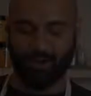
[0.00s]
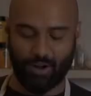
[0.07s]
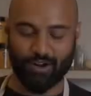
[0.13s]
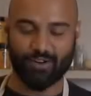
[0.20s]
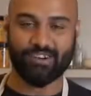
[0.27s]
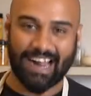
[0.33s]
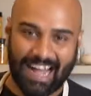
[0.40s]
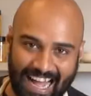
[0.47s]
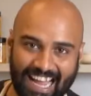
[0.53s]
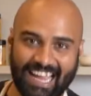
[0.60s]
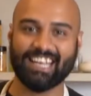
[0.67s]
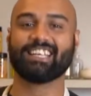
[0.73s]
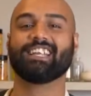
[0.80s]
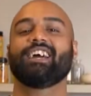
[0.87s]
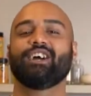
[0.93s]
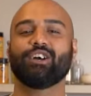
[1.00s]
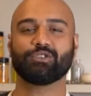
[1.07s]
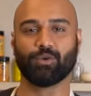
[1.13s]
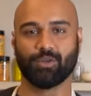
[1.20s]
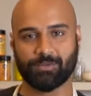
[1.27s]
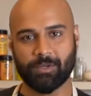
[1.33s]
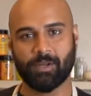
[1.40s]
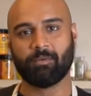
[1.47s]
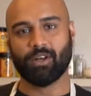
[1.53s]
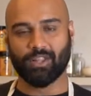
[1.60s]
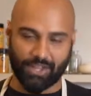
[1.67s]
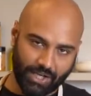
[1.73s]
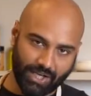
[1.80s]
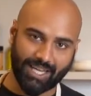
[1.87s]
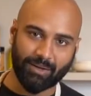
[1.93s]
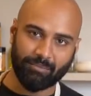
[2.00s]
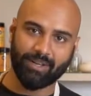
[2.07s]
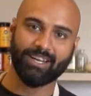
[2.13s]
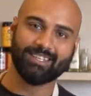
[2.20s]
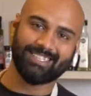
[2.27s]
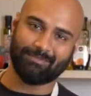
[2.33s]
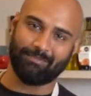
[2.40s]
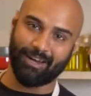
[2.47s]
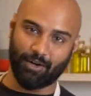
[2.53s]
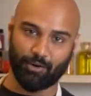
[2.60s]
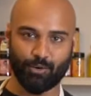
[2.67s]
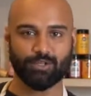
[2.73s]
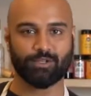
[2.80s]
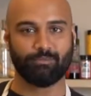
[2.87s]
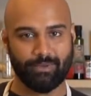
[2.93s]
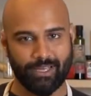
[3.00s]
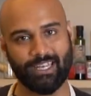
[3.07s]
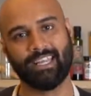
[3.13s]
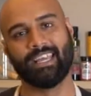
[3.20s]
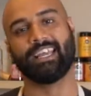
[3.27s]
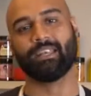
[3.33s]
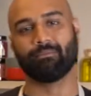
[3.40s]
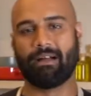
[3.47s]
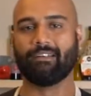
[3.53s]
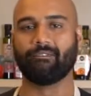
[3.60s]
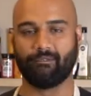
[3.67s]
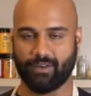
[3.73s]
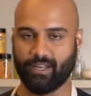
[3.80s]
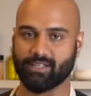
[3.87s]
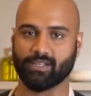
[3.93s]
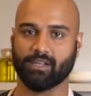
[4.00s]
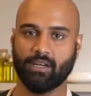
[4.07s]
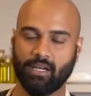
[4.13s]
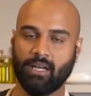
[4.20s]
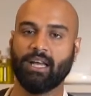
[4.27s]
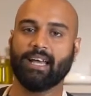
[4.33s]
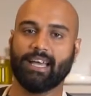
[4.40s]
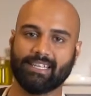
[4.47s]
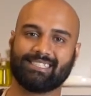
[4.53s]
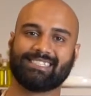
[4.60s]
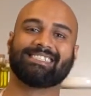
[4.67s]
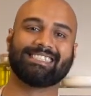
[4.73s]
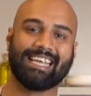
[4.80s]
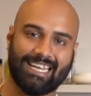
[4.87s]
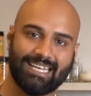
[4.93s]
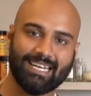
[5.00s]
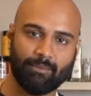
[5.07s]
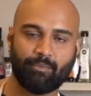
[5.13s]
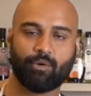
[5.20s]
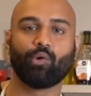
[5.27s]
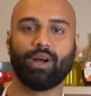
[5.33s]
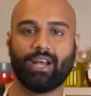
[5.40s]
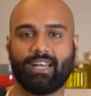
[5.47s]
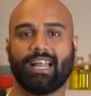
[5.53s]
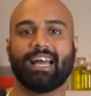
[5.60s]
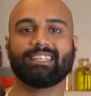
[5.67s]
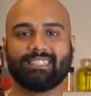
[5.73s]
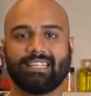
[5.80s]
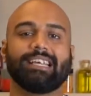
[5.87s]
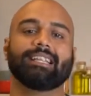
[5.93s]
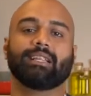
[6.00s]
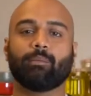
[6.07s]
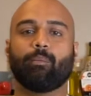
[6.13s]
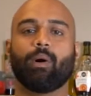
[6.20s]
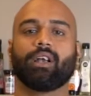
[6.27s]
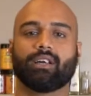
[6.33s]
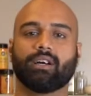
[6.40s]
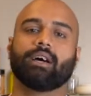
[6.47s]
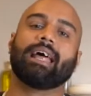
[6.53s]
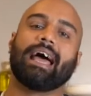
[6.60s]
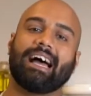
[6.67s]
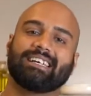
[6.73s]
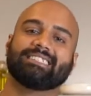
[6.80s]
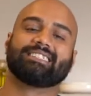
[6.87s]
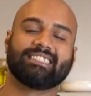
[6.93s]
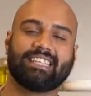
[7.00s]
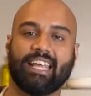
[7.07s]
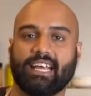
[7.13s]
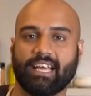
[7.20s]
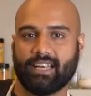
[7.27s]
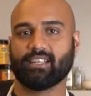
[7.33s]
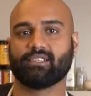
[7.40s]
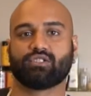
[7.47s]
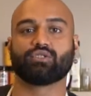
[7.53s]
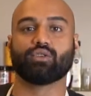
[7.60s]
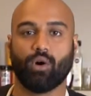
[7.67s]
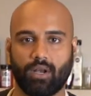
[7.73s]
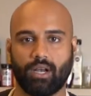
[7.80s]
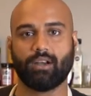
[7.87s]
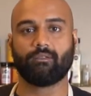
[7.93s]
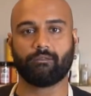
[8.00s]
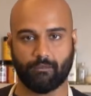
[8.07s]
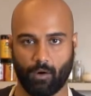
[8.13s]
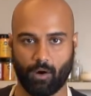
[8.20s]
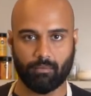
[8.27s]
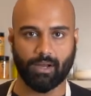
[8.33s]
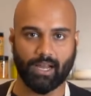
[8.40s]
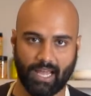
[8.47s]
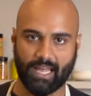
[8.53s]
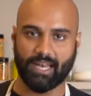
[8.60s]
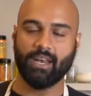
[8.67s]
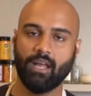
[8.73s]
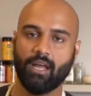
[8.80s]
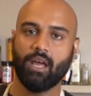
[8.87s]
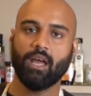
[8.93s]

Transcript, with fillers: Alright, so it's been about 30 minutes that my dough's been in my freezer. It's set up quite nicely. The butter has taken its solid form again